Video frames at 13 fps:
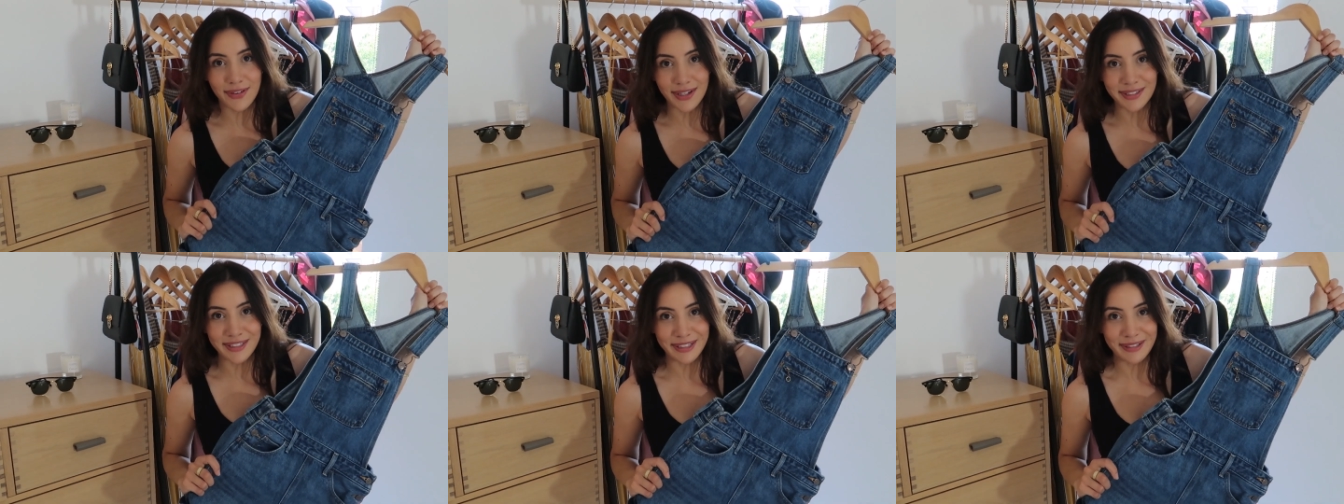
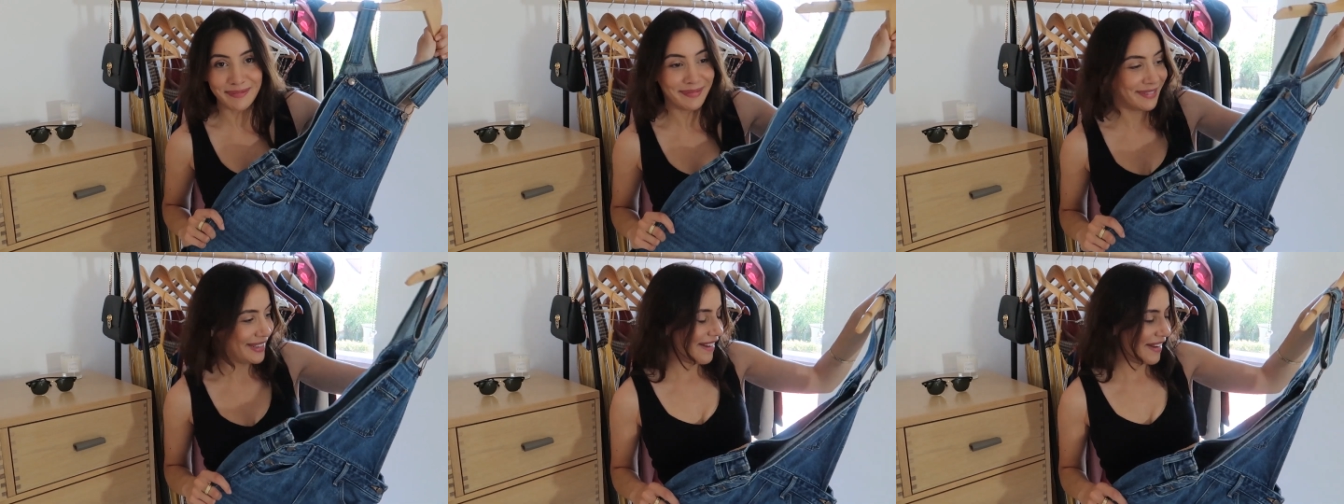
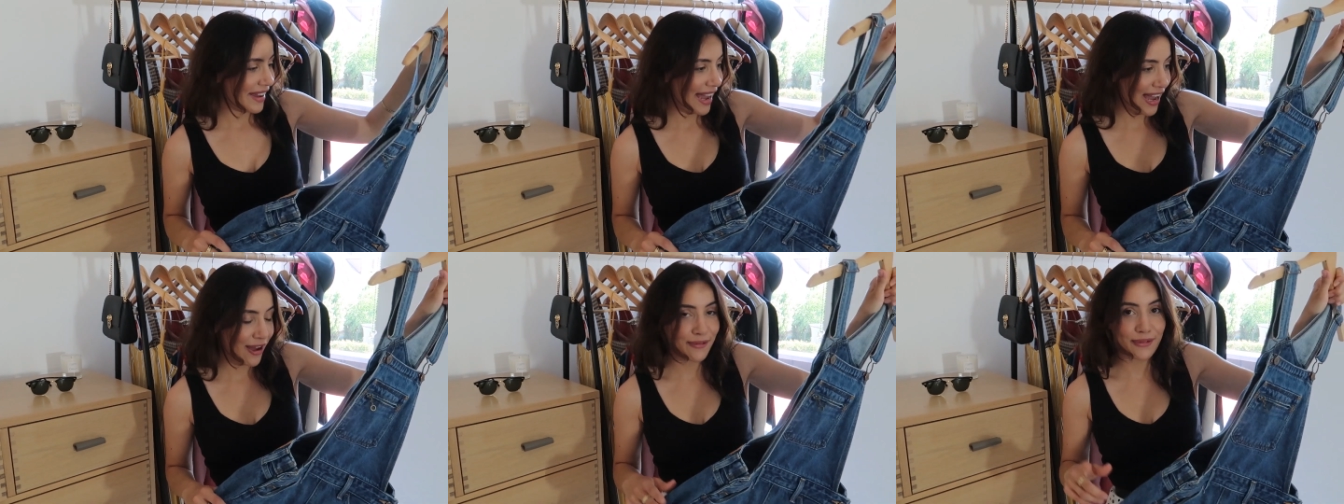item I
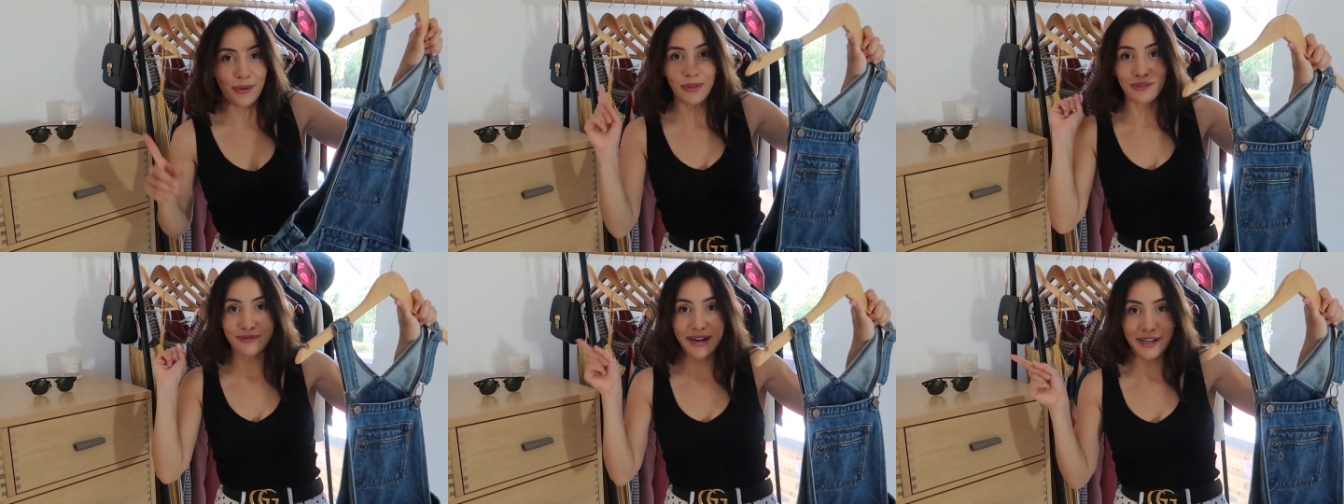have
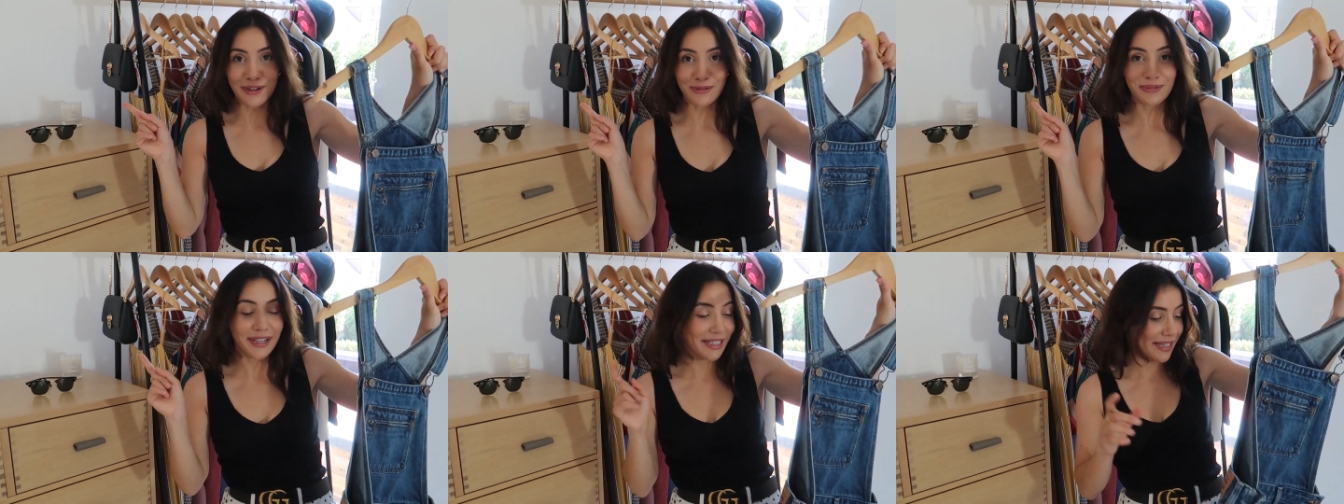on the rail
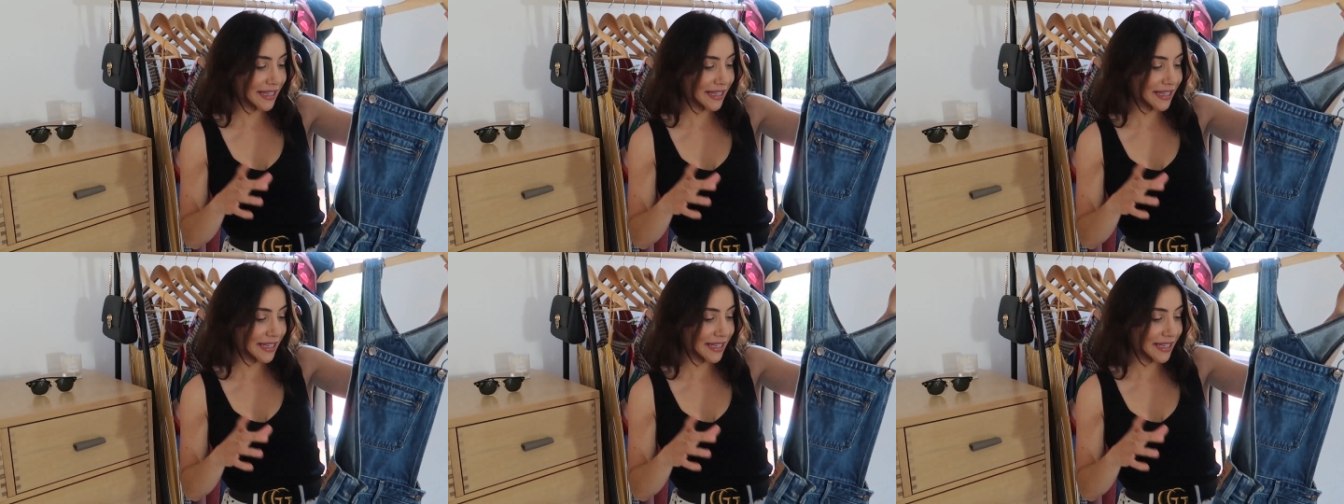right